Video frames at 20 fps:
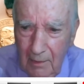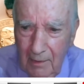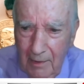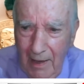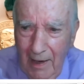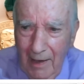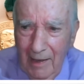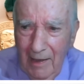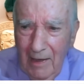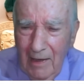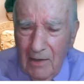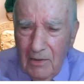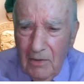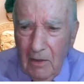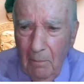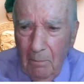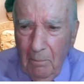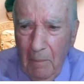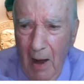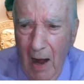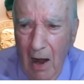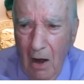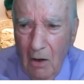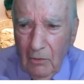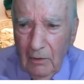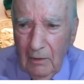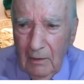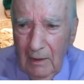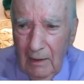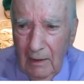that is
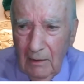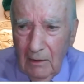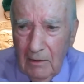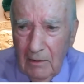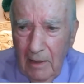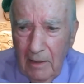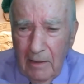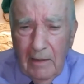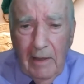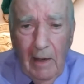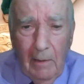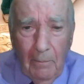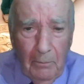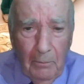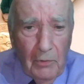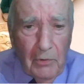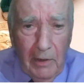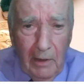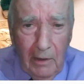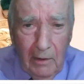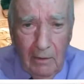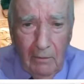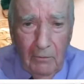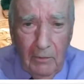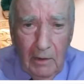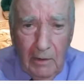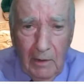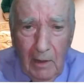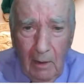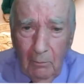about less than 10% of
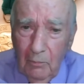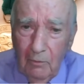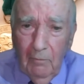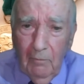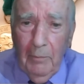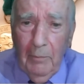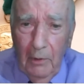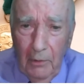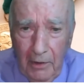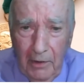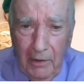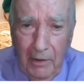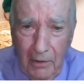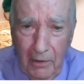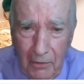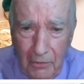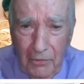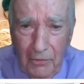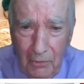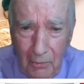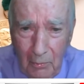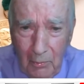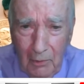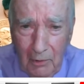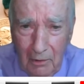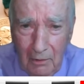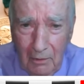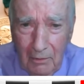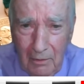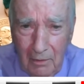the number of billionaires in the
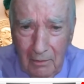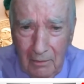world.